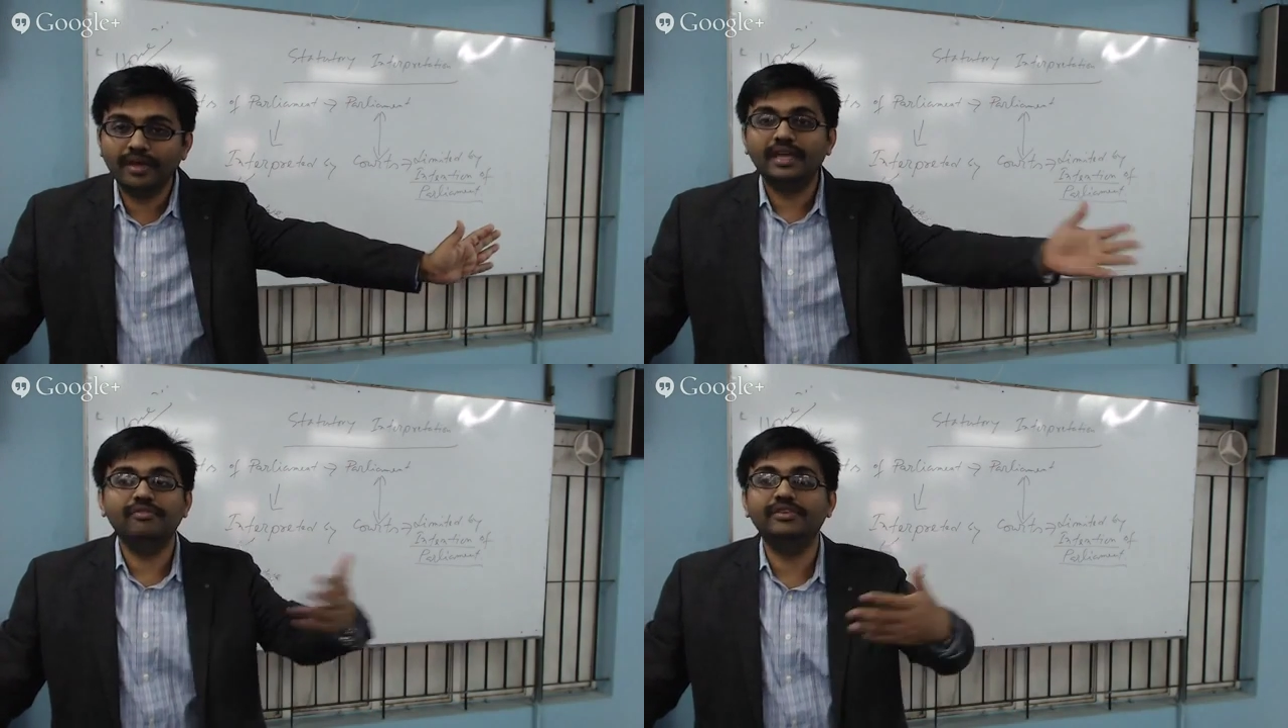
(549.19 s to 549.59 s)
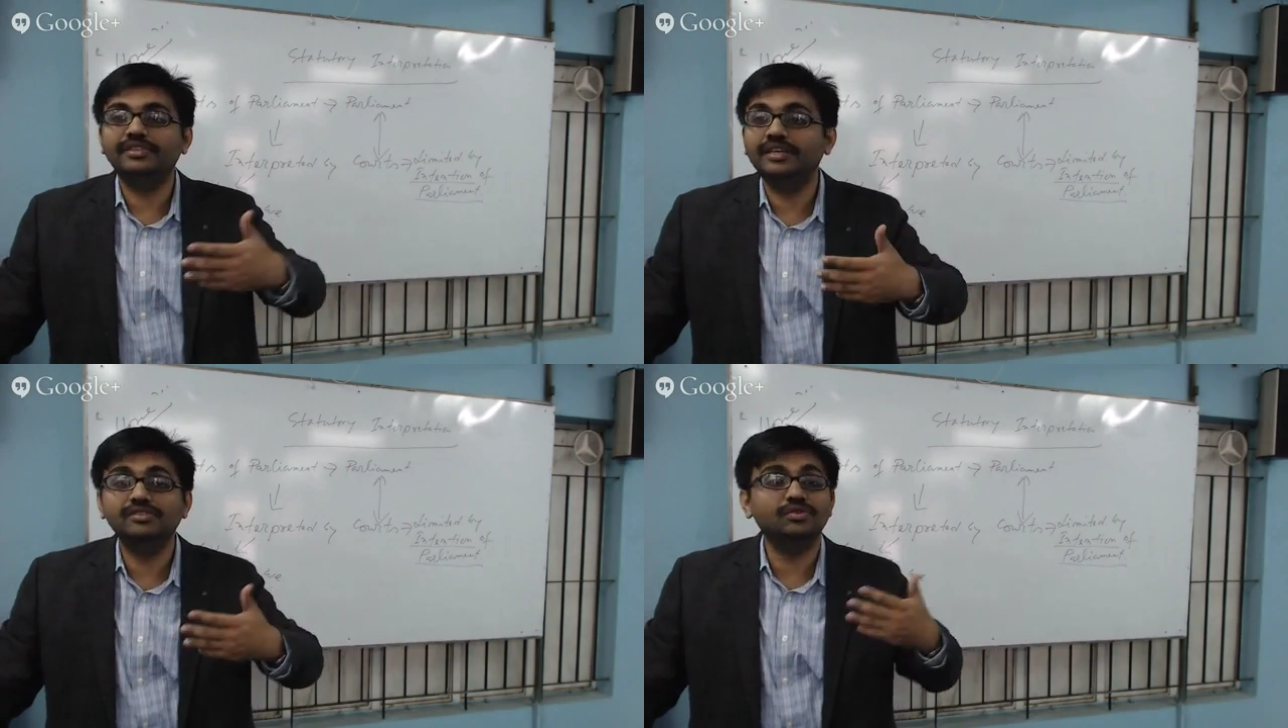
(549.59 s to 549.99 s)
If he
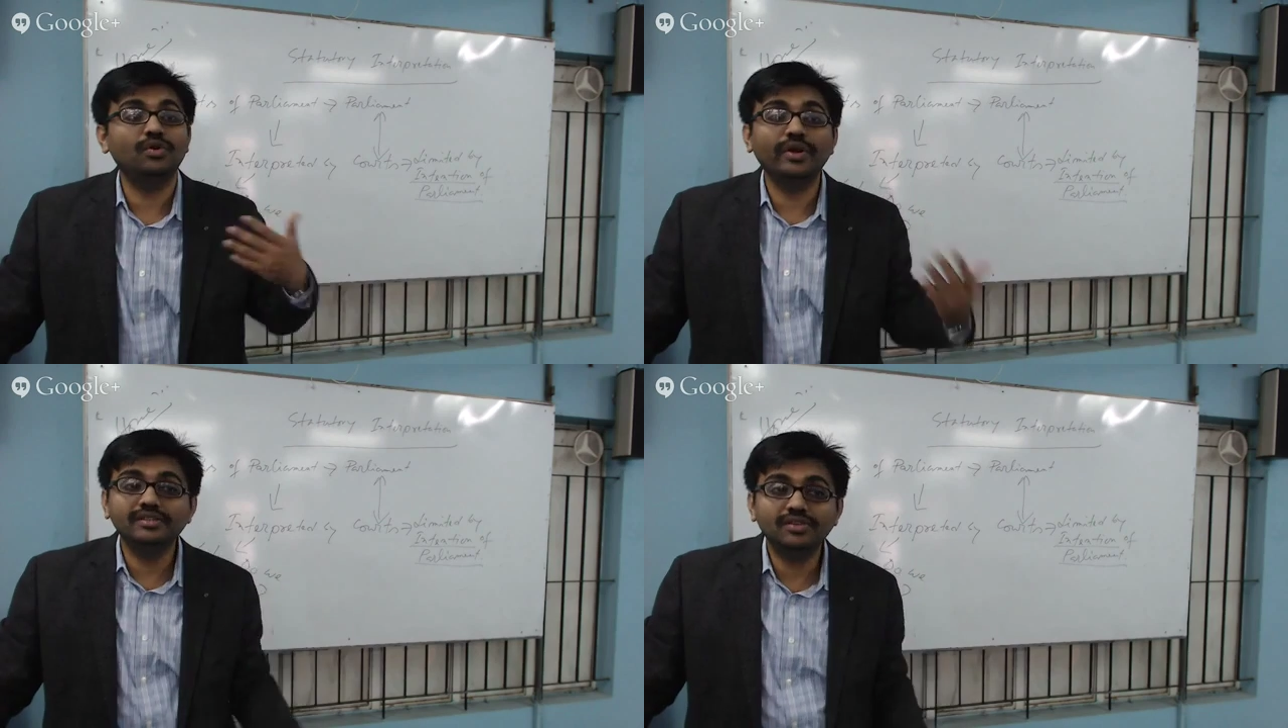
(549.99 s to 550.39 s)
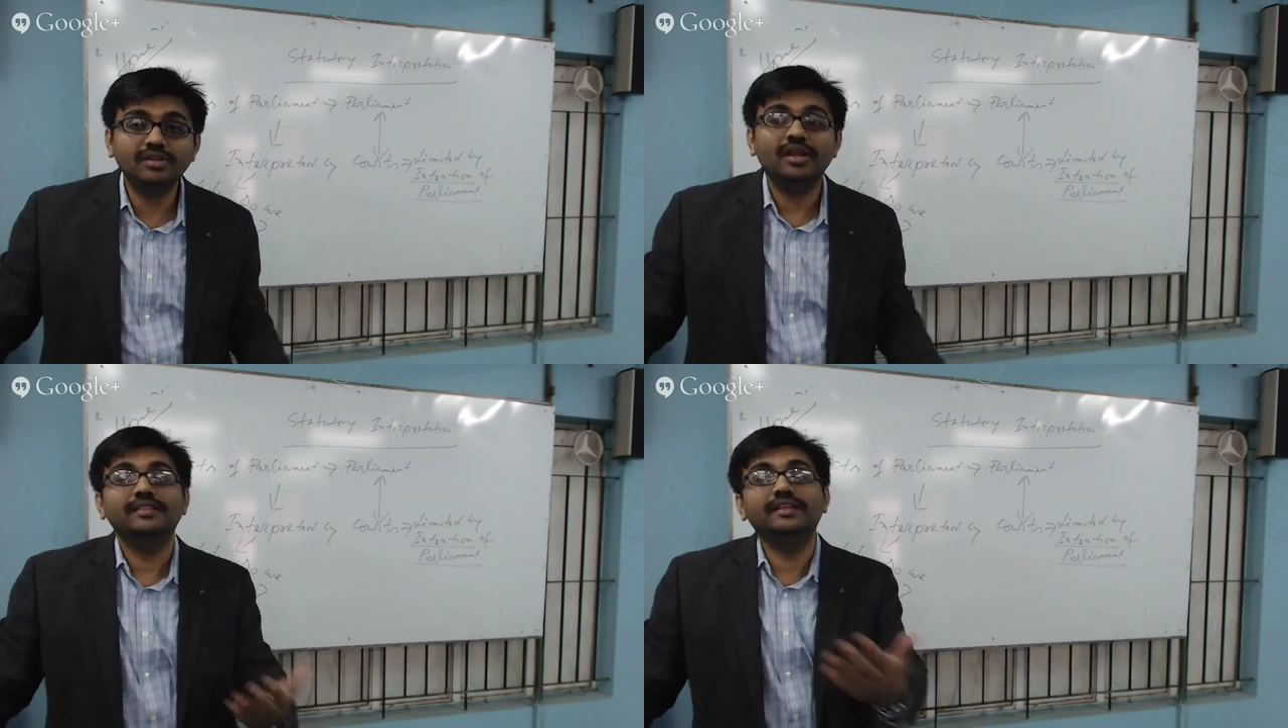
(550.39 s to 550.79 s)
thinks no, it is not,
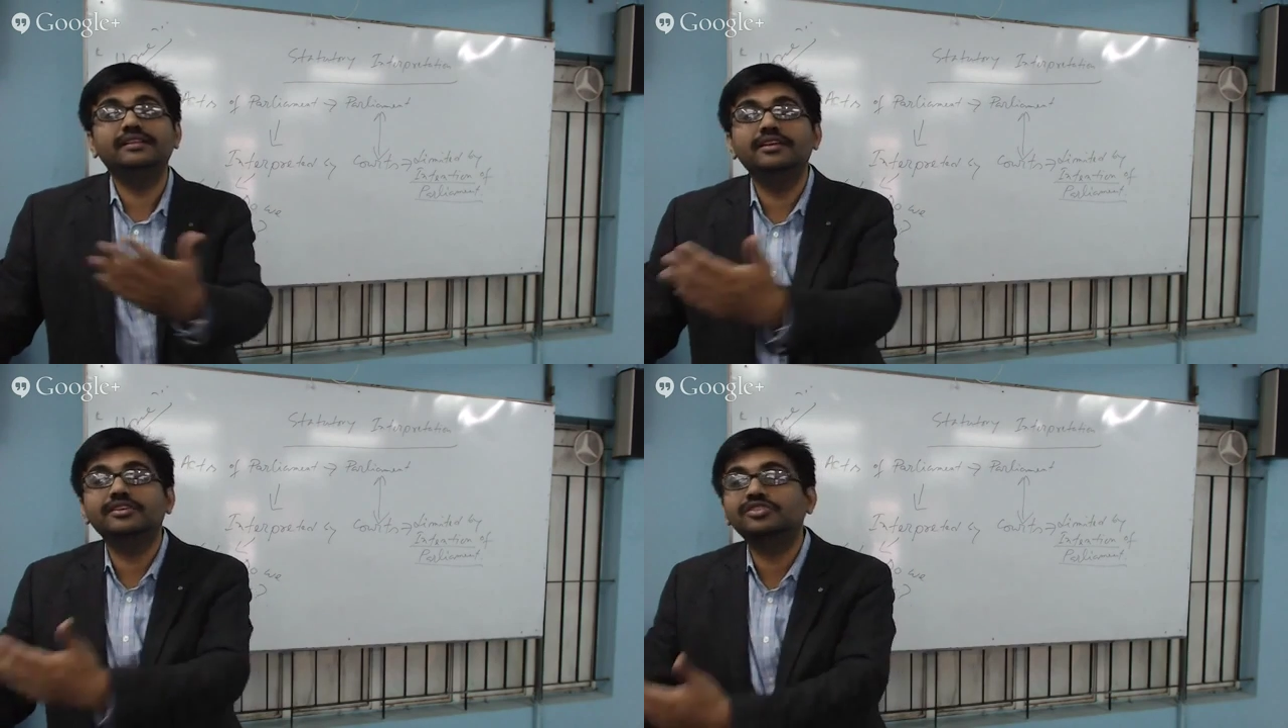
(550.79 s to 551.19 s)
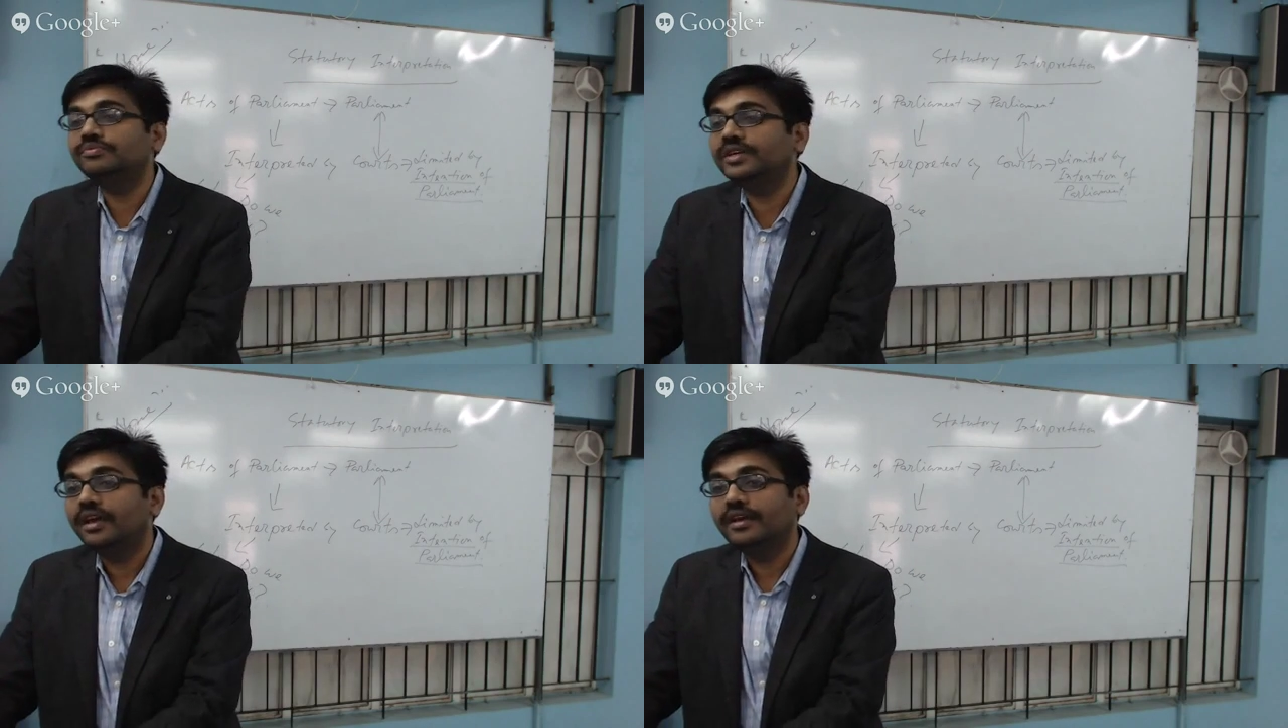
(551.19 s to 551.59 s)
then the direction of
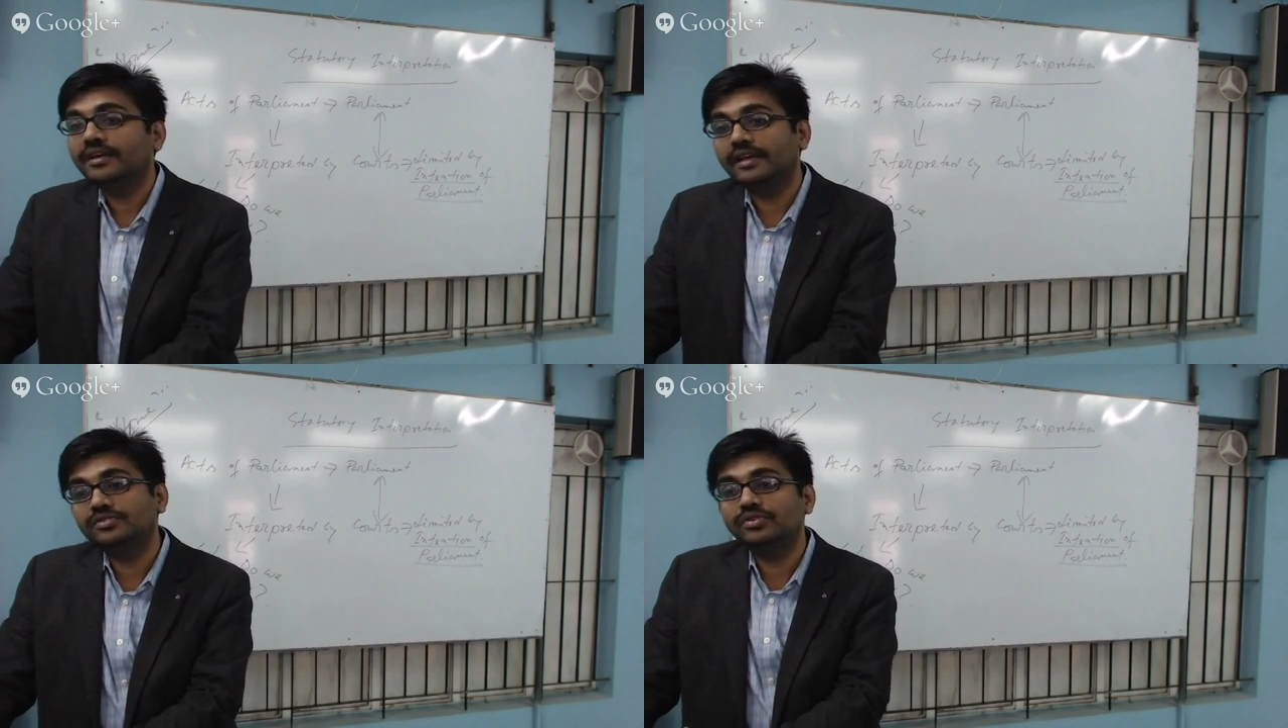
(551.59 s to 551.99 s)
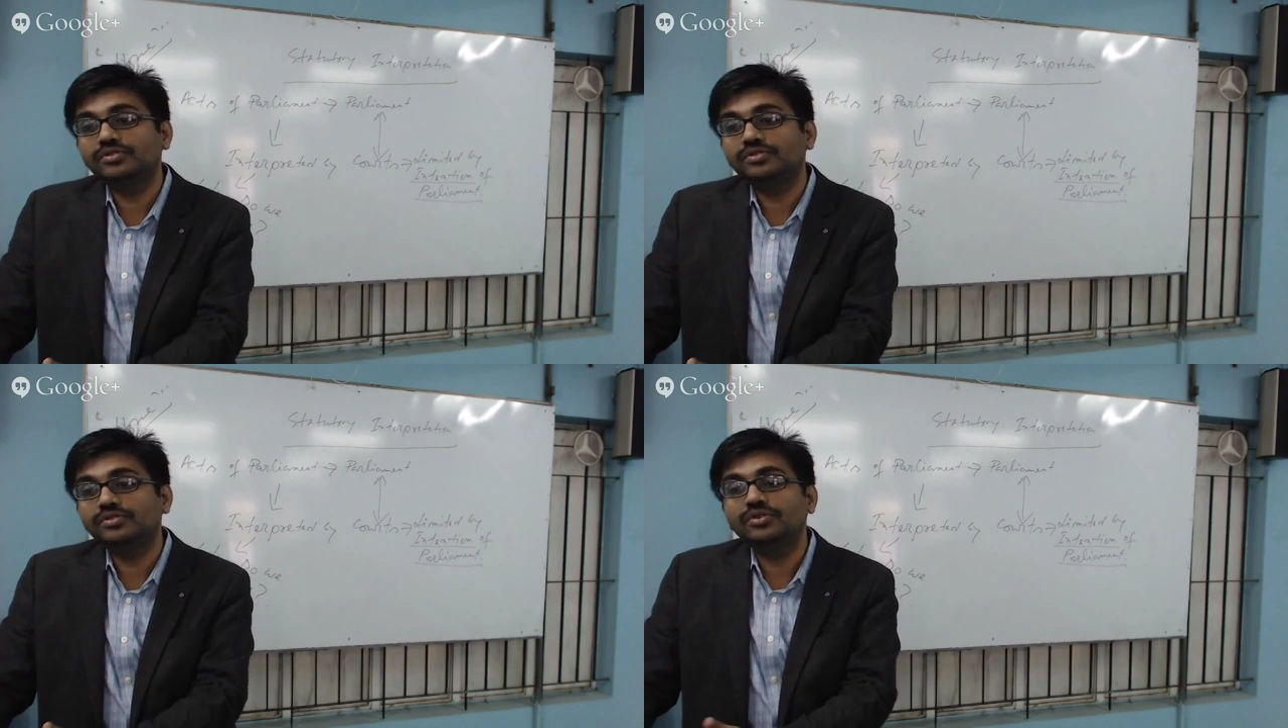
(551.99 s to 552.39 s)
the case goes
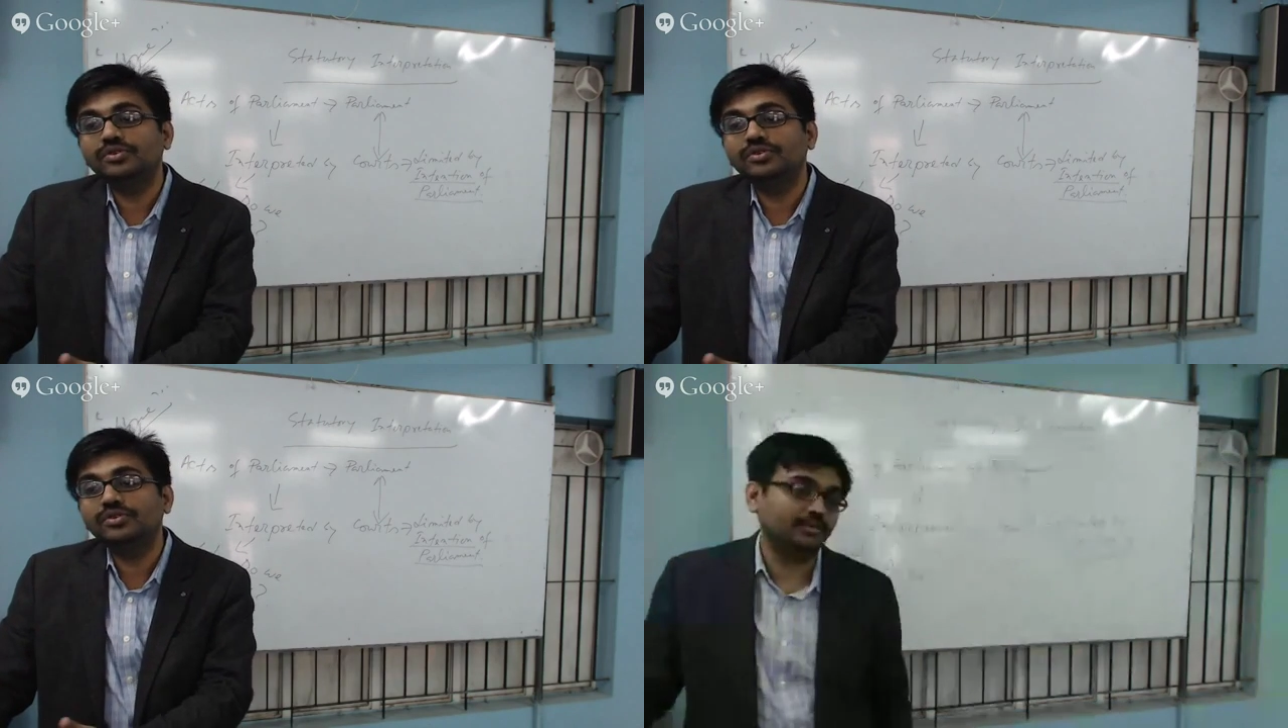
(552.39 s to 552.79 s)
to another